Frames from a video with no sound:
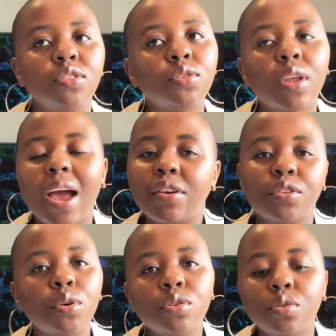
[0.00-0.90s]
I
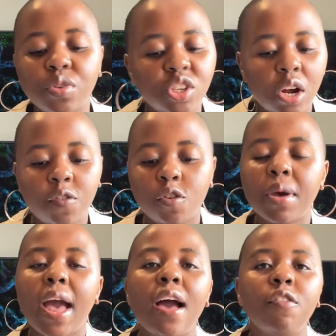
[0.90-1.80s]
don't reach out for my
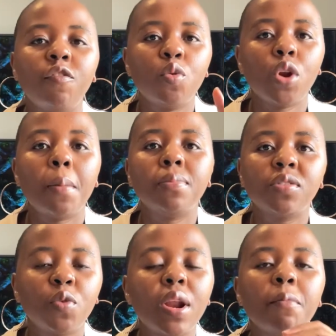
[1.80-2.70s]
iPhone
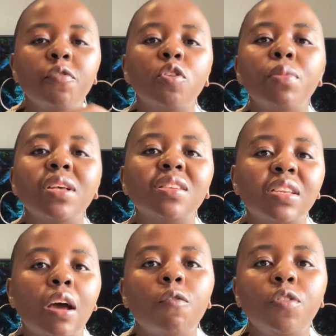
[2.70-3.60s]
when I'm filming sit
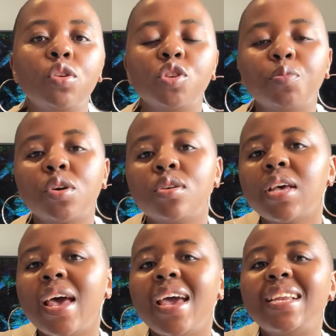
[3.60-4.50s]
down videos, because
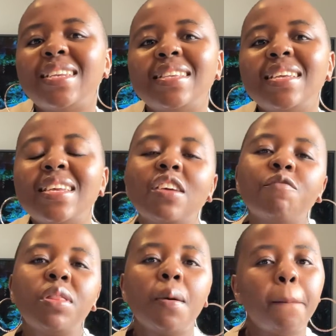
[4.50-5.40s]
it doesn't give me
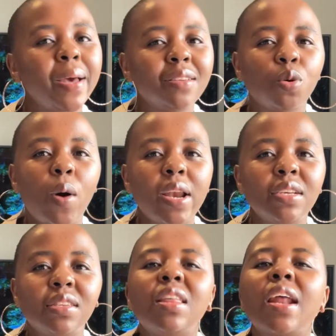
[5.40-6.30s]
the best
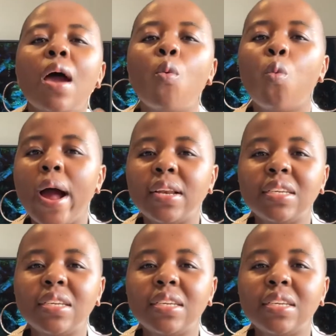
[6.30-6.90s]
quality that I want.